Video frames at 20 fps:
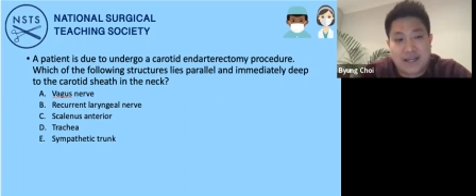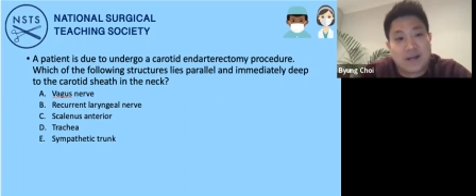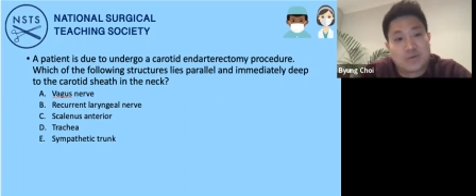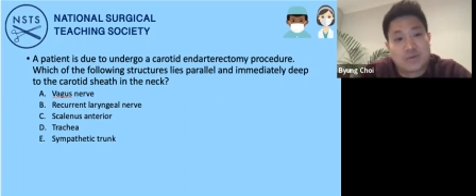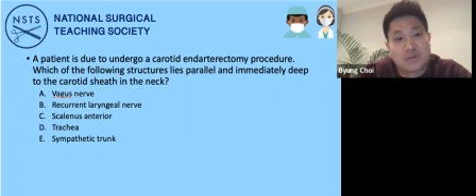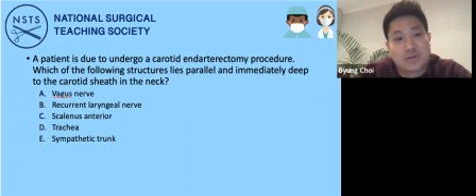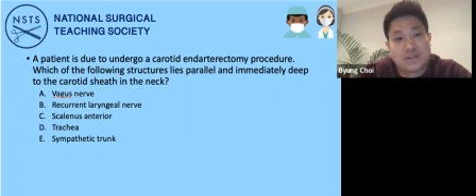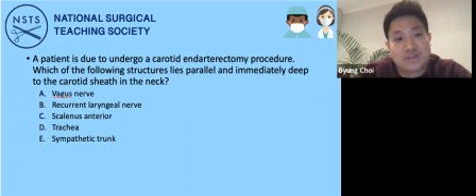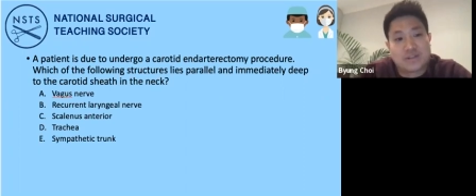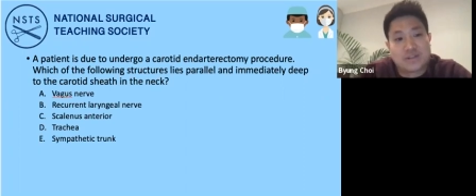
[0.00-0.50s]

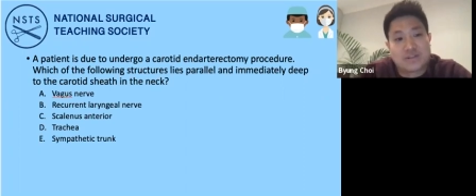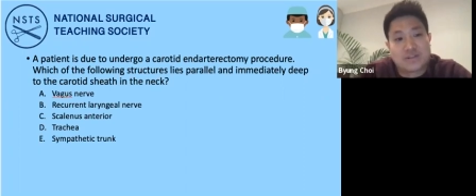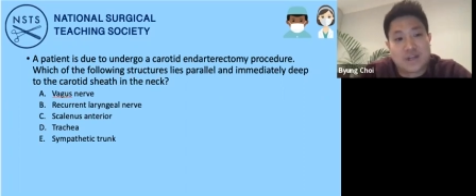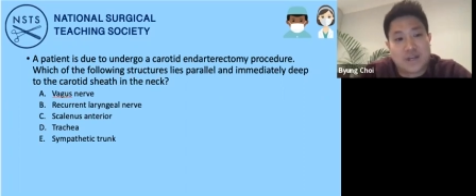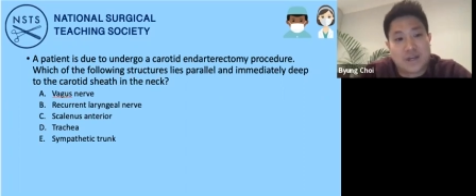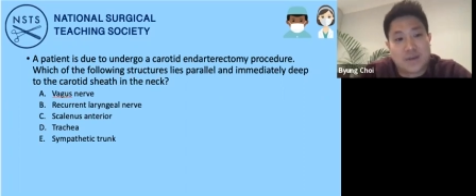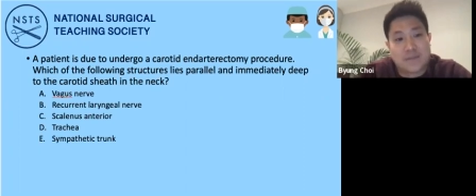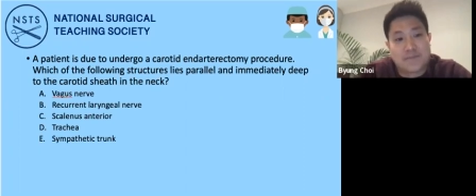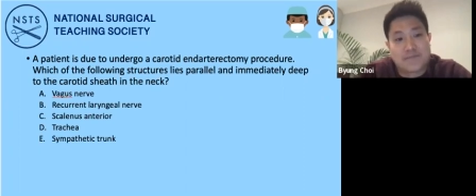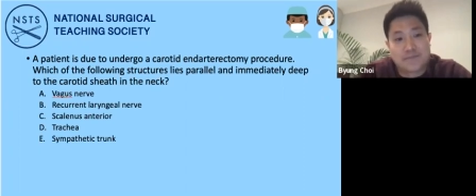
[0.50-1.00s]
out as
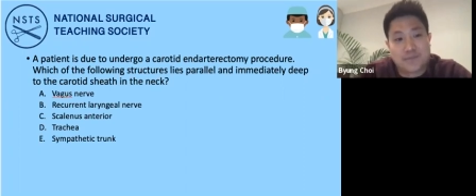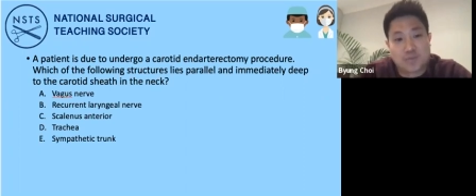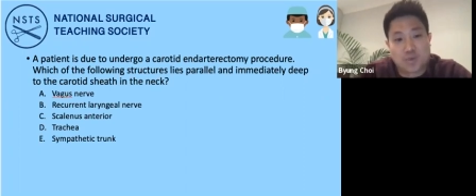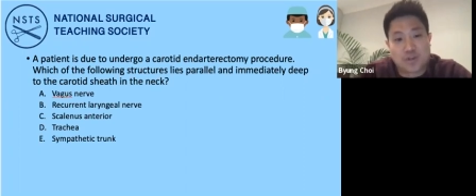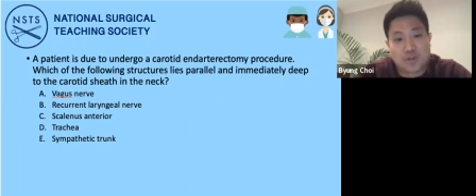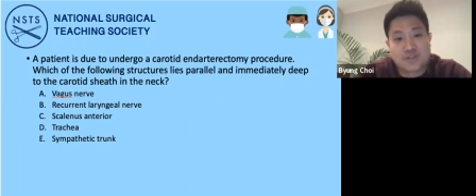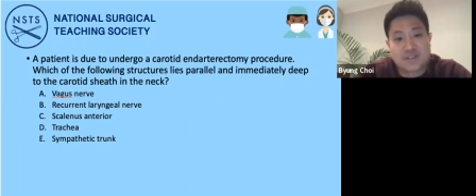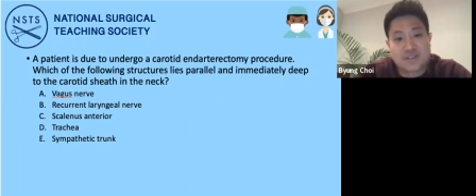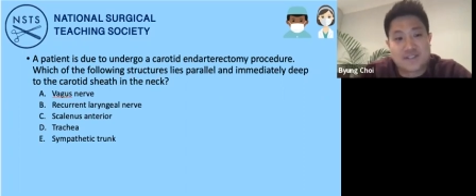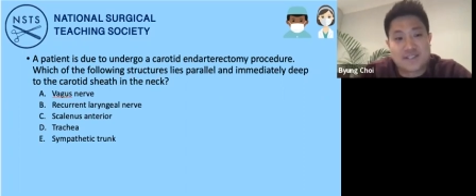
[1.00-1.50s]

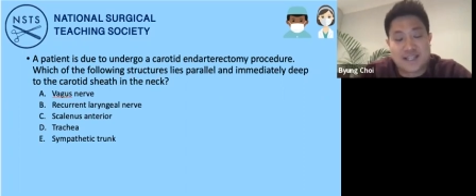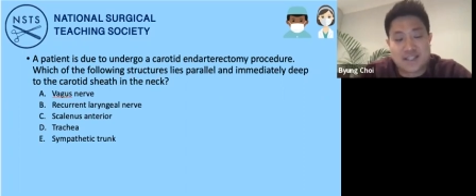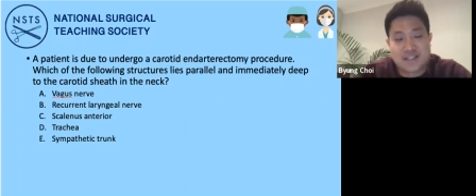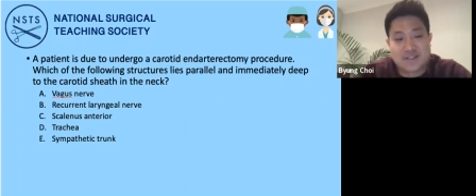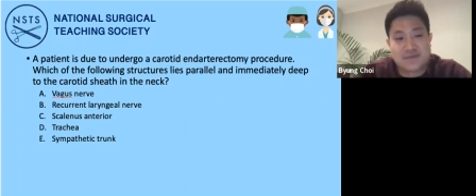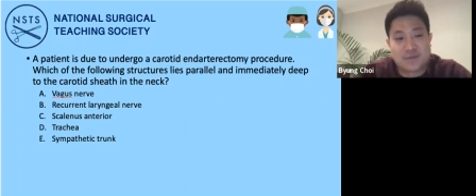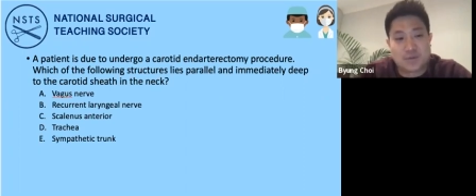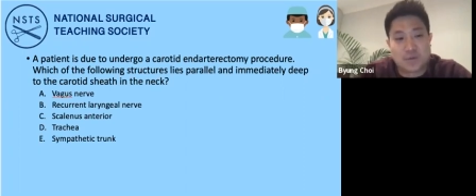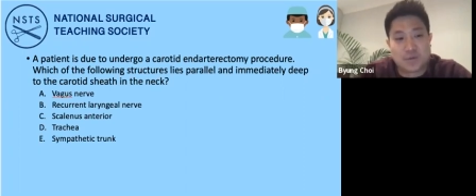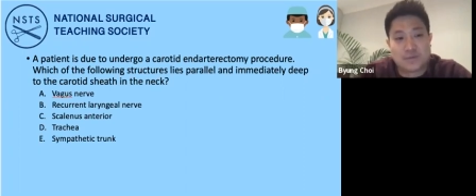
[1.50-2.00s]
one to
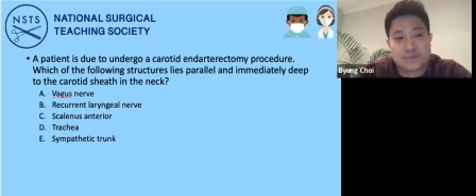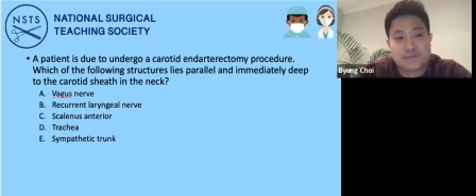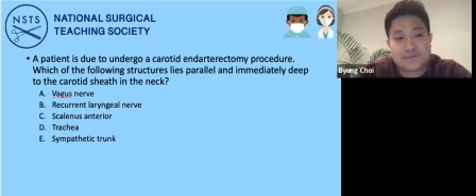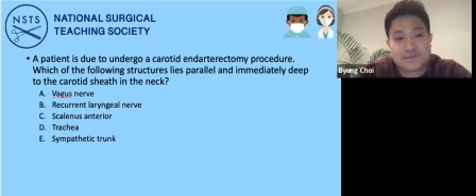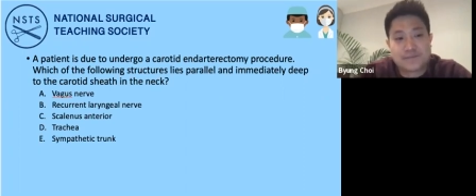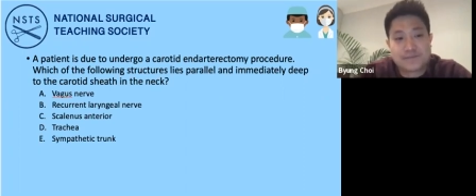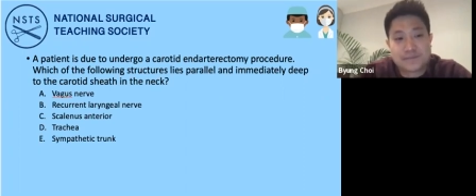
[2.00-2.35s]
test for.